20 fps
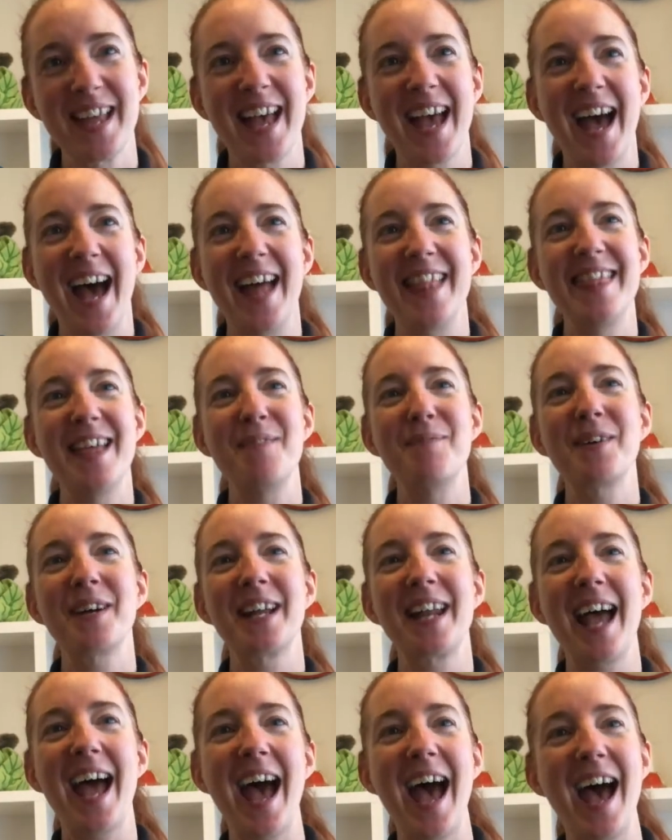and then we're
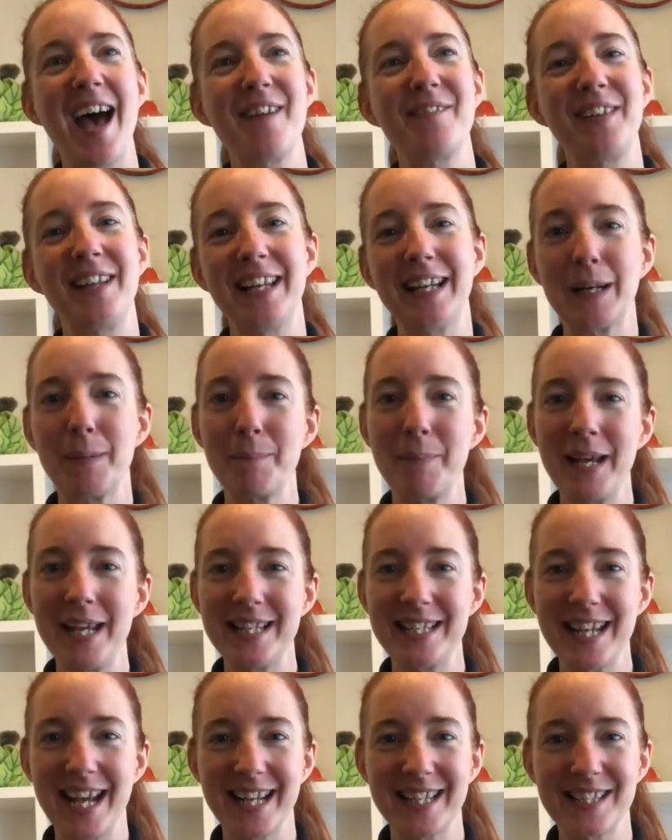going to have a little
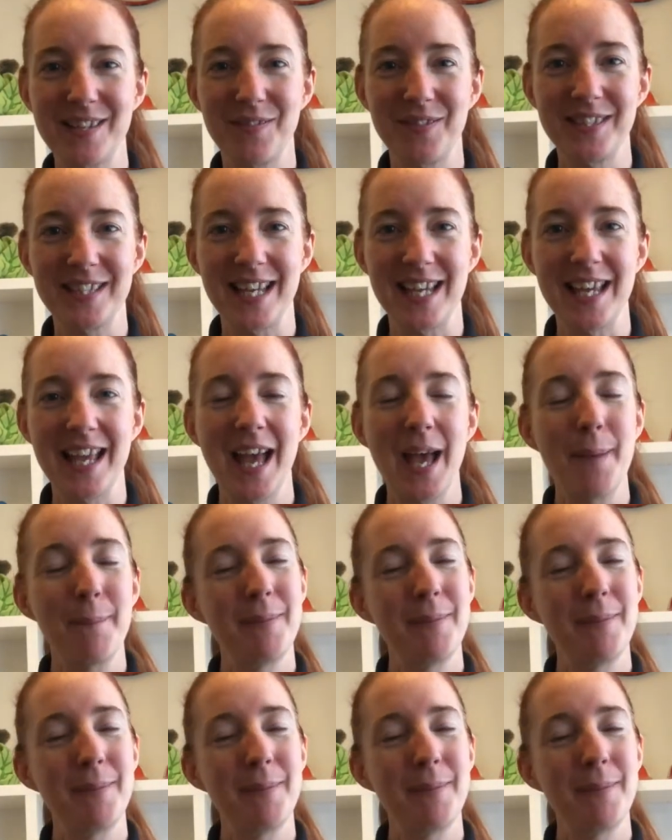pitch activity.